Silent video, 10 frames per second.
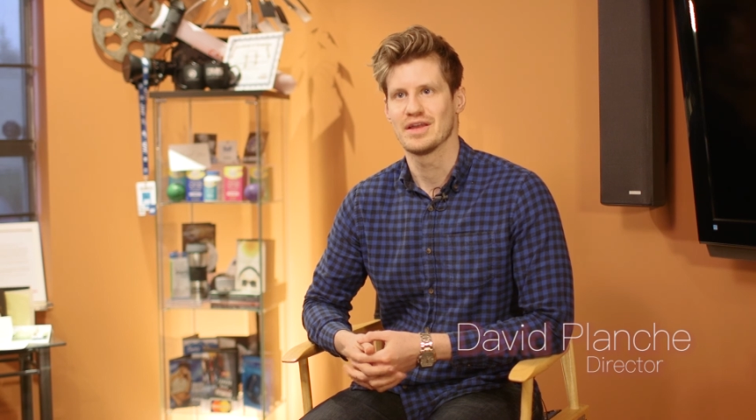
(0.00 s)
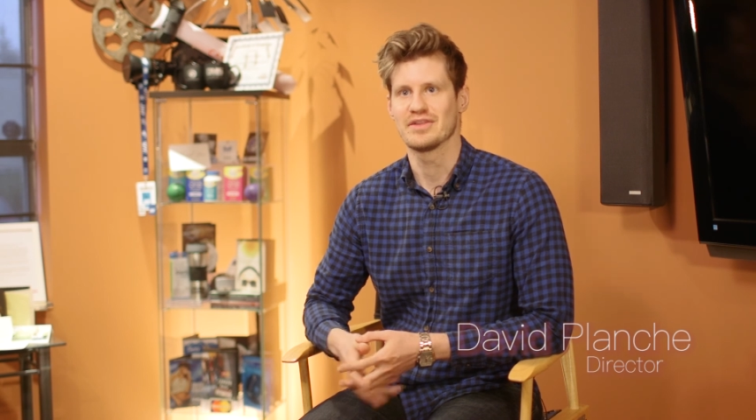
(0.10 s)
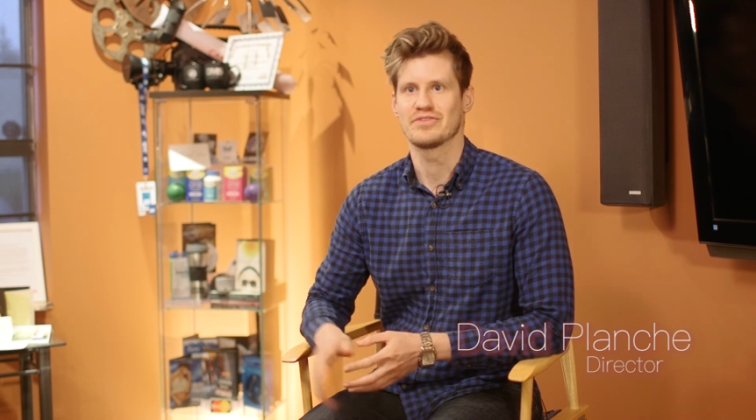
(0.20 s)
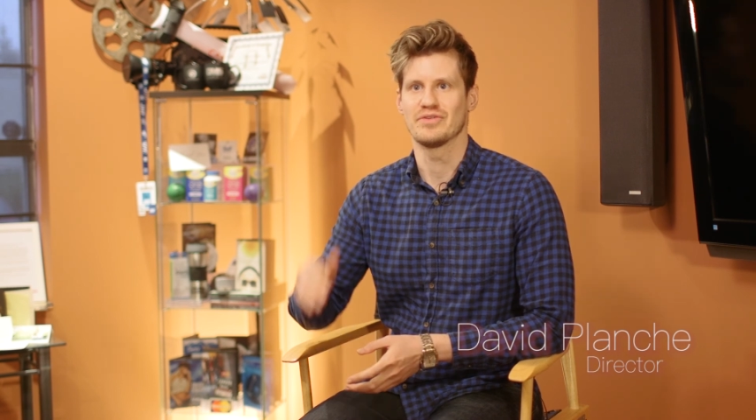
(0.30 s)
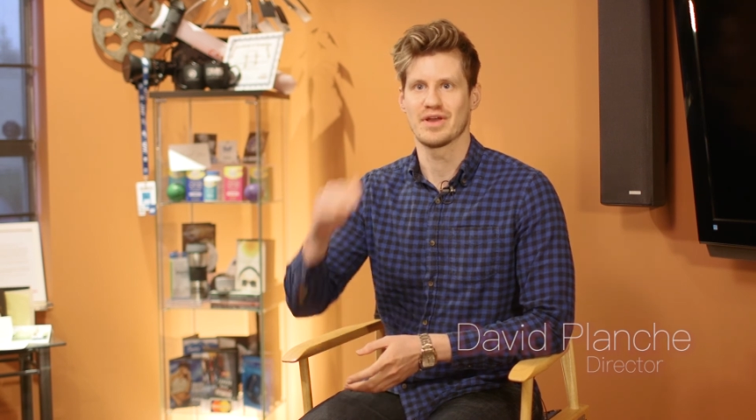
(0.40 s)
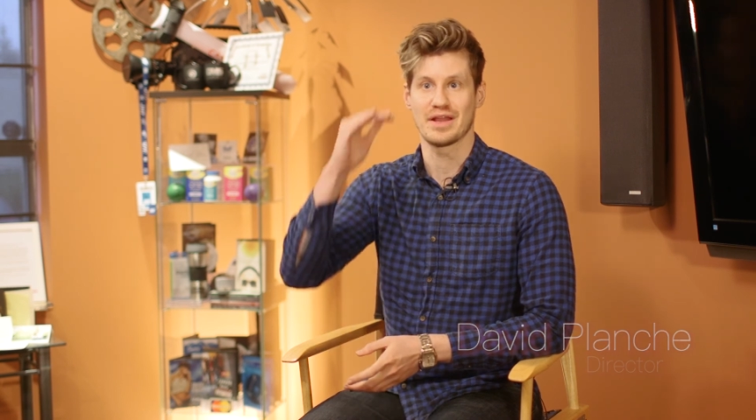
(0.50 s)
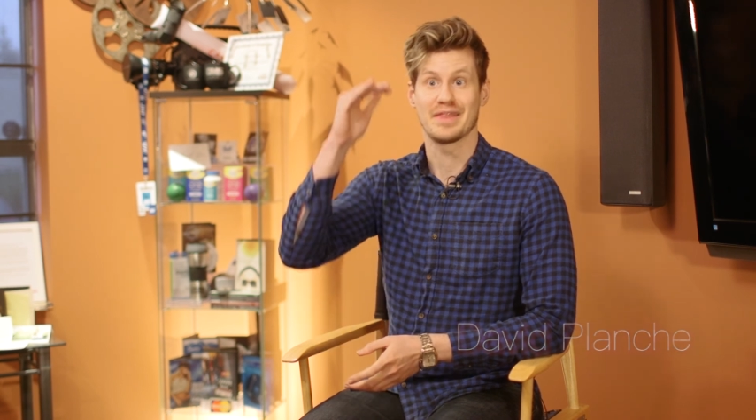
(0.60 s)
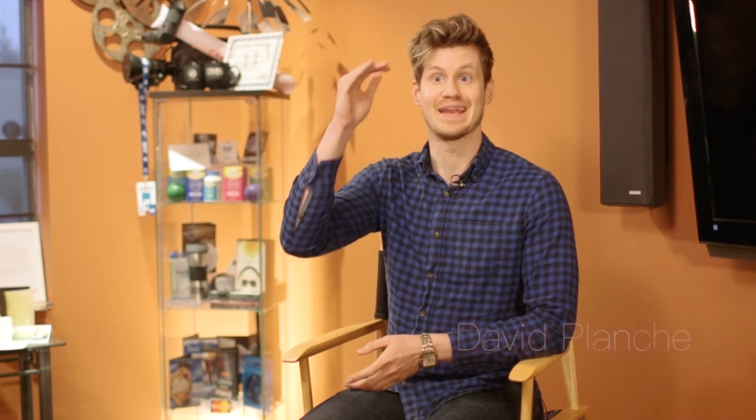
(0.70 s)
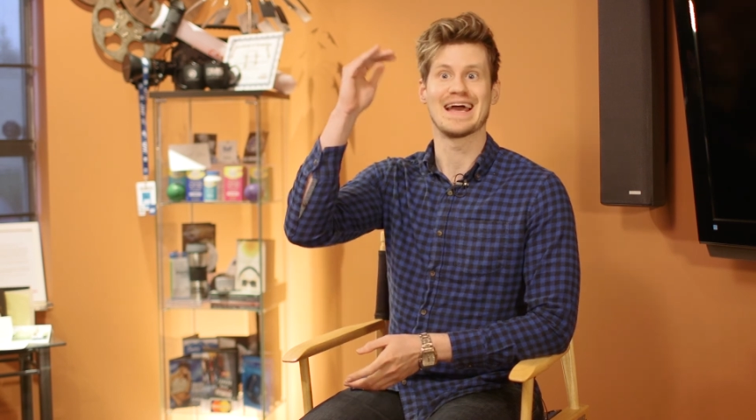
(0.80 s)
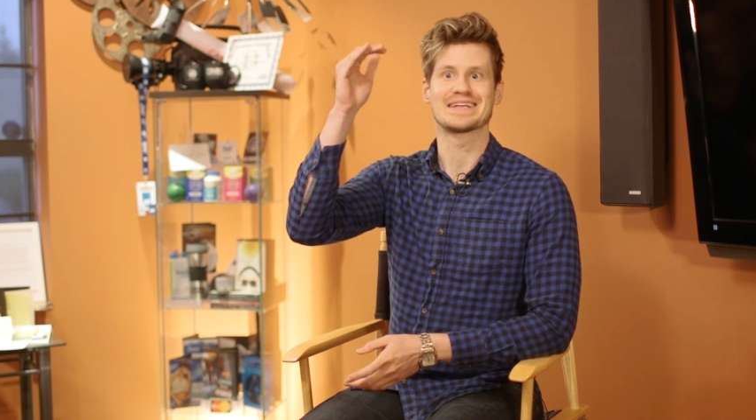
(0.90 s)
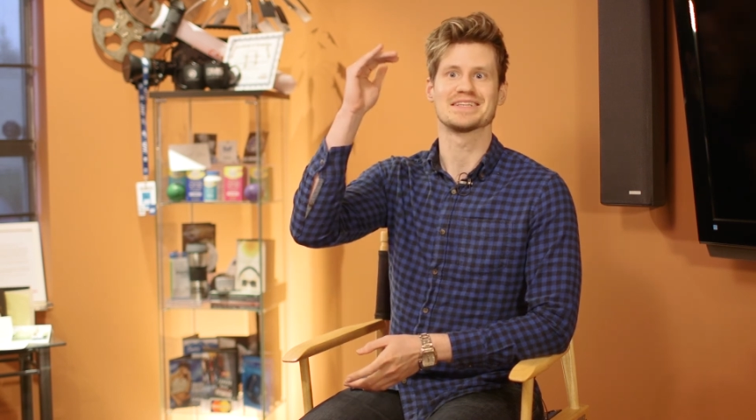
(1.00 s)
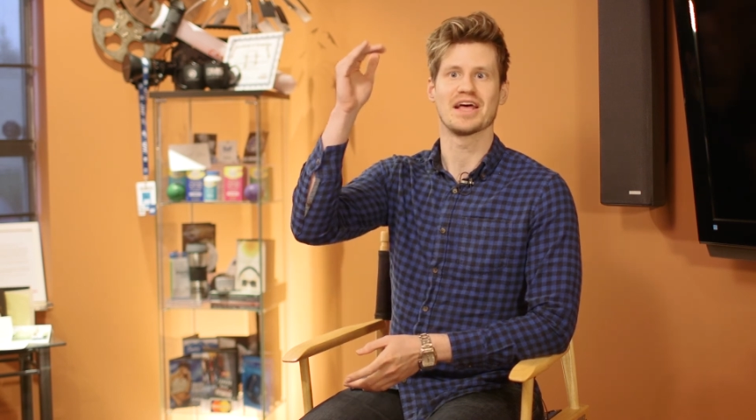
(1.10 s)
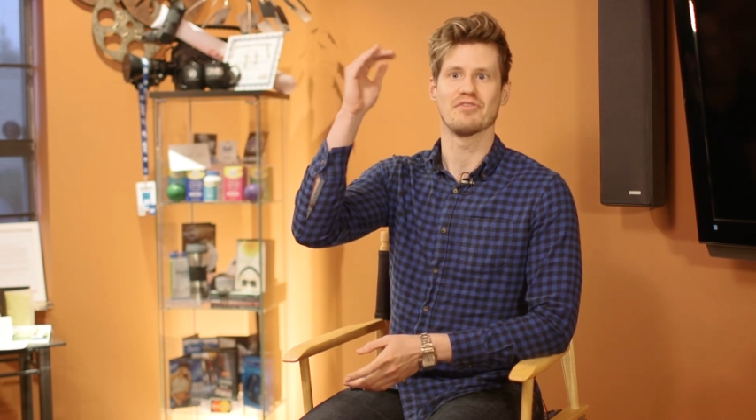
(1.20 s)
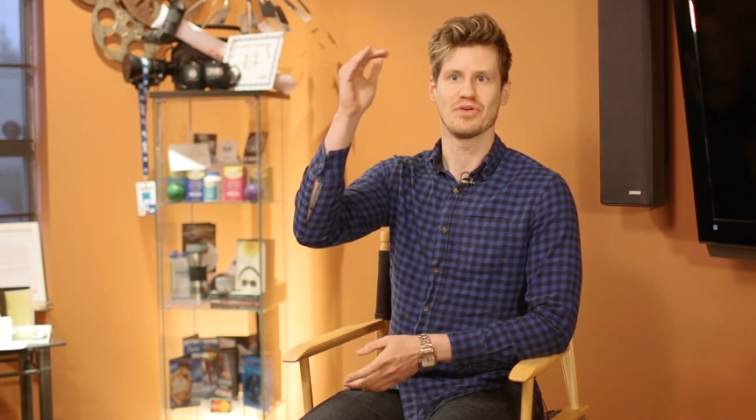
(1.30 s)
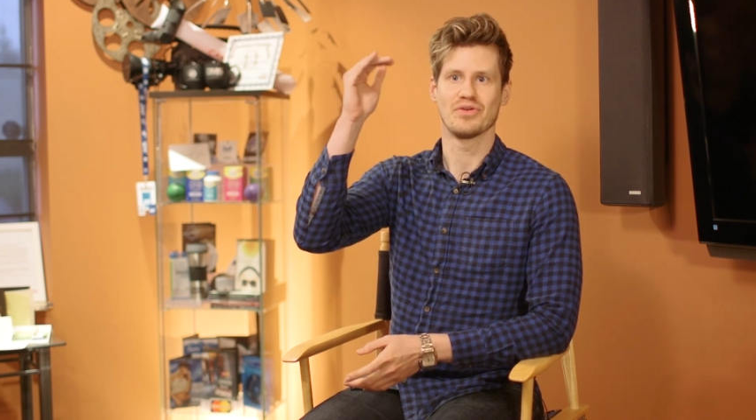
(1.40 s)
it to kind of the next
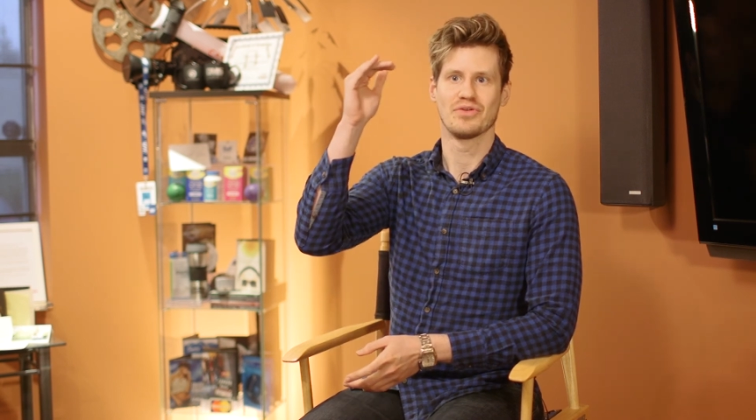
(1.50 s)
level.